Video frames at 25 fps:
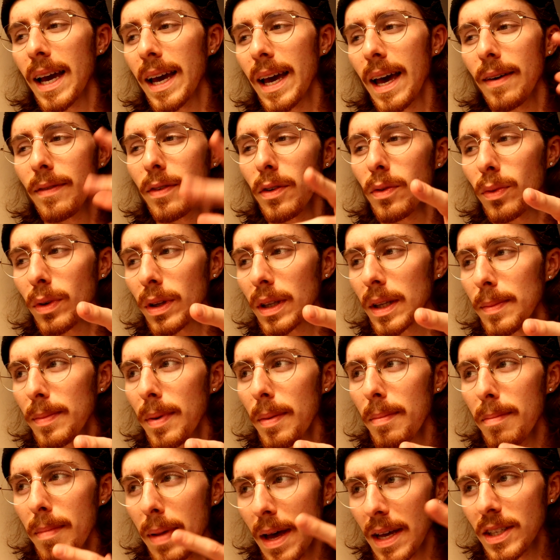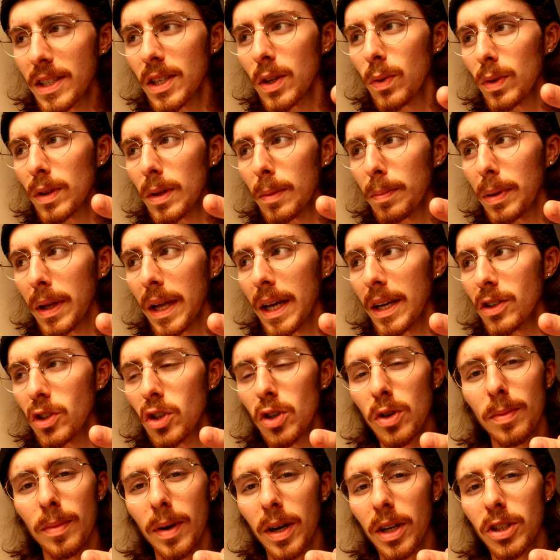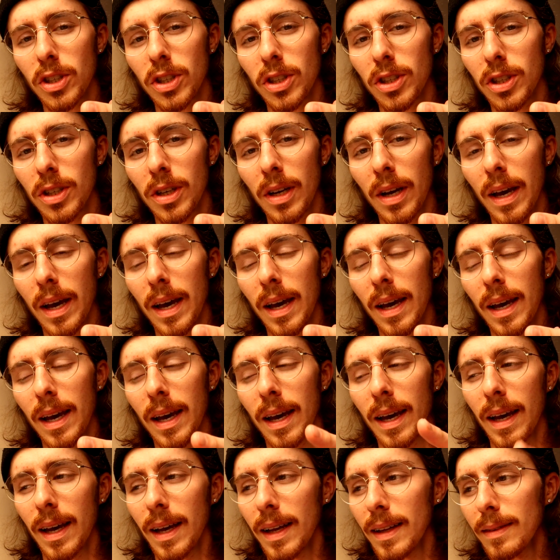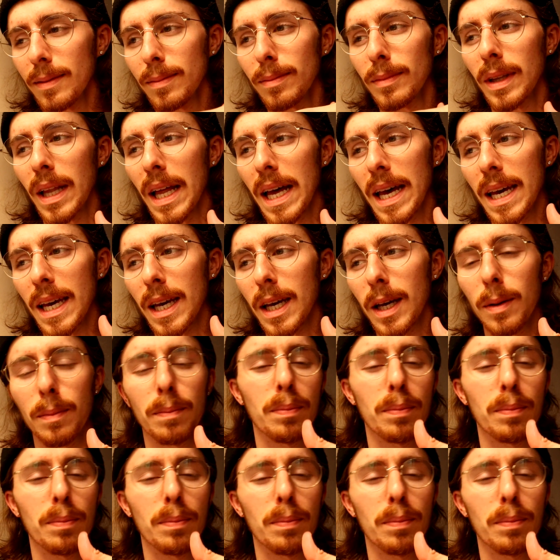I haven't really been messing with the plant too much, like